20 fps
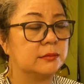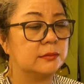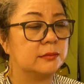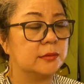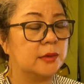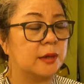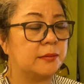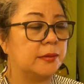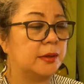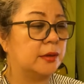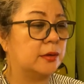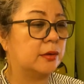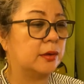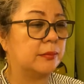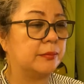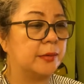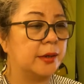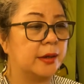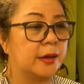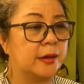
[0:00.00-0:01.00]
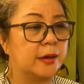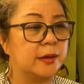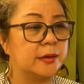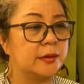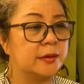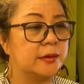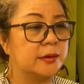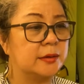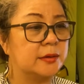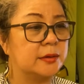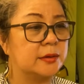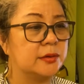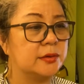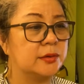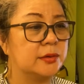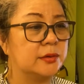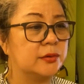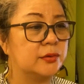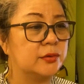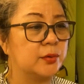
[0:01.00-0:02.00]
I mean God make another
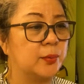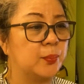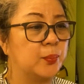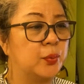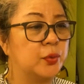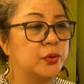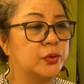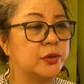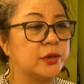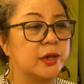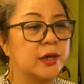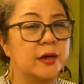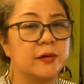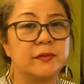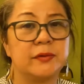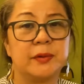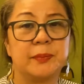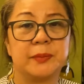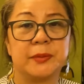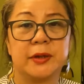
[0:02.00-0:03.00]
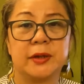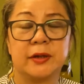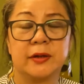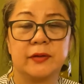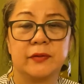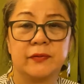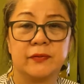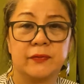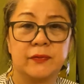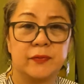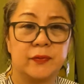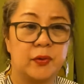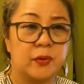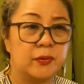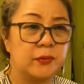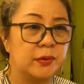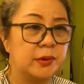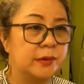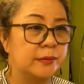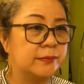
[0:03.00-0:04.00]
decision to push everything
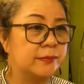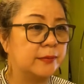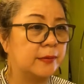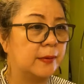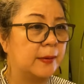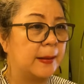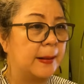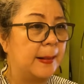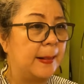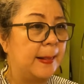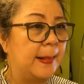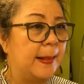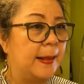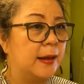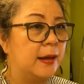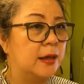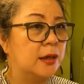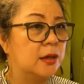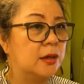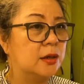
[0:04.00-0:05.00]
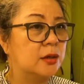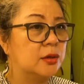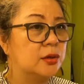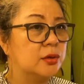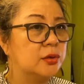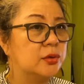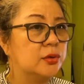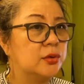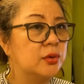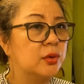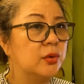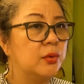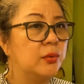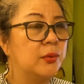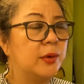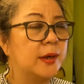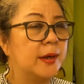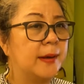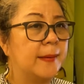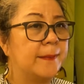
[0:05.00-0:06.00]
forward so
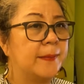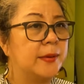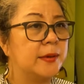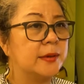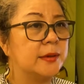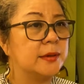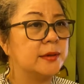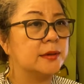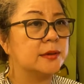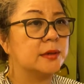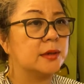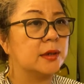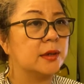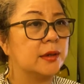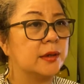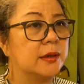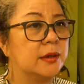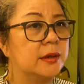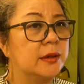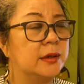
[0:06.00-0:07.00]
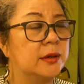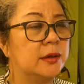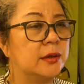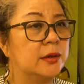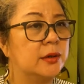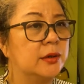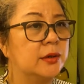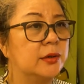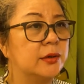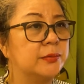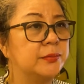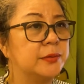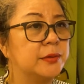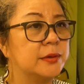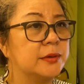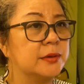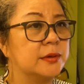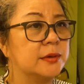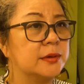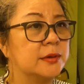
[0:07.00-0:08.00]
what happened is uh, in a lot of
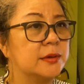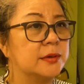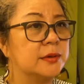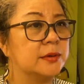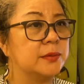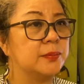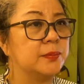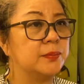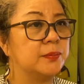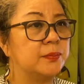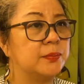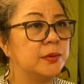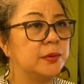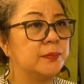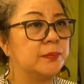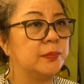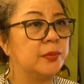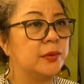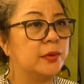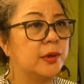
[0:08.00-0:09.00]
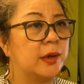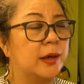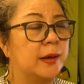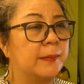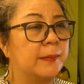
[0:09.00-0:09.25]
businesses people are